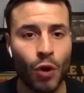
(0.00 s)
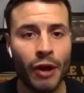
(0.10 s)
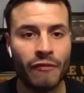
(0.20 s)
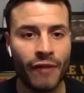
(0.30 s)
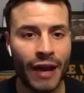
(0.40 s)
what
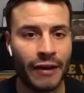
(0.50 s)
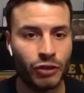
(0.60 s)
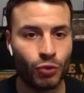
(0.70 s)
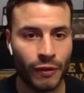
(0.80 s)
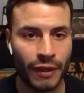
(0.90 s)
advantage
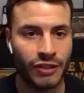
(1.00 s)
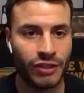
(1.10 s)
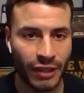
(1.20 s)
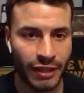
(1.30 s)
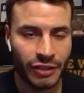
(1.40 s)
would
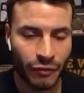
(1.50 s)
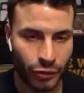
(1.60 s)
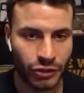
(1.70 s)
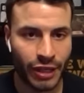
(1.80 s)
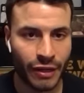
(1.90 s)
let's say for
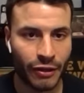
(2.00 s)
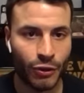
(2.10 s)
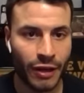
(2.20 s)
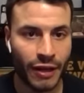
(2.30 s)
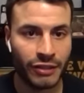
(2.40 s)
a second
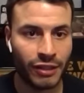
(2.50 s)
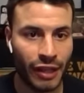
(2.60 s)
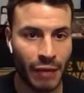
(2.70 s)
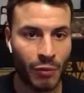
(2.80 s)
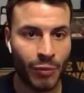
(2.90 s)
here that his
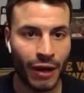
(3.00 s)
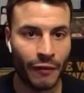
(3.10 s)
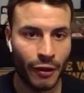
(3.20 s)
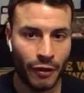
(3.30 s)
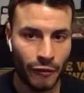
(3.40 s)
claim
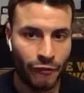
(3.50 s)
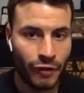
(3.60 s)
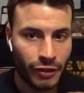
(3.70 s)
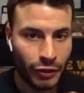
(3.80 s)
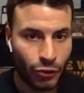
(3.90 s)
about the
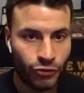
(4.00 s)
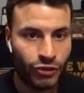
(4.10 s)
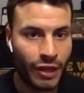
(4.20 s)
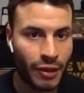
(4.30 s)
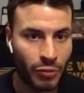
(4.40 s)
fist, like you're
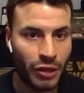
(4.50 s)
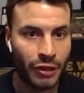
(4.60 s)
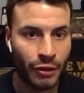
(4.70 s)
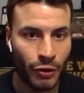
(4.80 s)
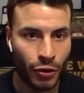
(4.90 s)
saying,
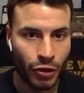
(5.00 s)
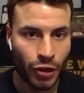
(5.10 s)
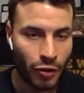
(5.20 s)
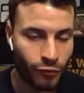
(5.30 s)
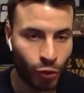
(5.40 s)
being
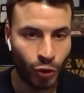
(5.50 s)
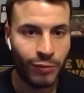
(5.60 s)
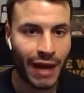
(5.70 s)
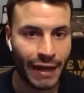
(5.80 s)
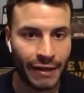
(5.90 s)
kind of pulled
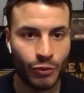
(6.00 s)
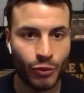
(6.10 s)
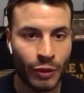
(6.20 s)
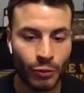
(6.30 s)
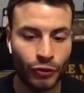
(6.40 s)
back and
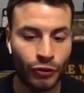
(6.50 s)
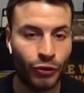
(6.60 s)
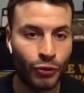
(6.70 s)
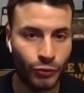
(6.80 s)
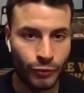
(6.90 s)
you're able
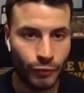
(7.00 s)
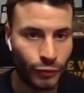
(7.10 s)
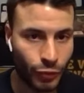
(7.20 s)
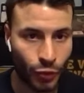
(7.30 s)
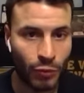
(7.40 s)
to
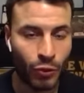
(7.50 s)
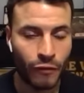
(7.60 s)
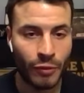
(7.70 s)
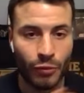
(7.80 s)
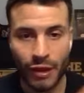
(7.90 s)

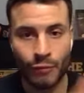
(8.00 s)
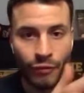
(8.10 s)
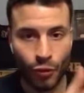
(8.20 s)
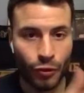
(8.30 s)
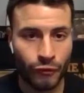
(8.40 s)
remove it
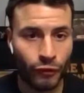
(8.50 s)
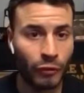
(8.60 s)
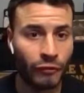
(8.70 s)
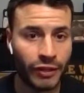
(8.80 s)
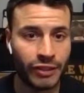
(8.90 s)
before the
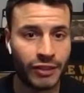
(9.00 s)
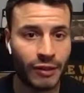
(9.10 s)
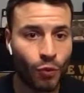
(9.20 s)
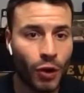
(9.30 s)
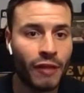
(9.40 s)
full fist,
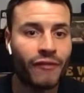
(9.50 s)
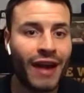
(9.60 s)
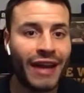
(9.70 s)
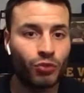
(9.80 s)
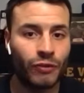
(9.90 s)
what
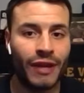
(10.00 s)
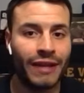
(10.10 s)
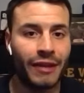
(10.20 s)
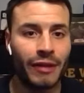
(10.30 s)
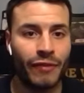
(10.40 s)
advantage would
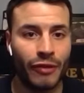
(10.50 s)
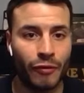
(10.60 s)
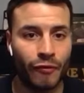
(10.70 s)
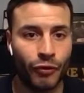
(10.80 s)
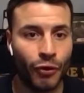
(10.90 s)
that give then to
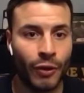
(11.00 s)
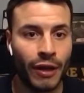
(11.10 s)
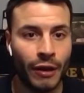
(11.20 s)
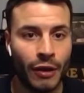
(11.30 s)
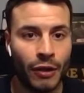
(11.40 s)
Fury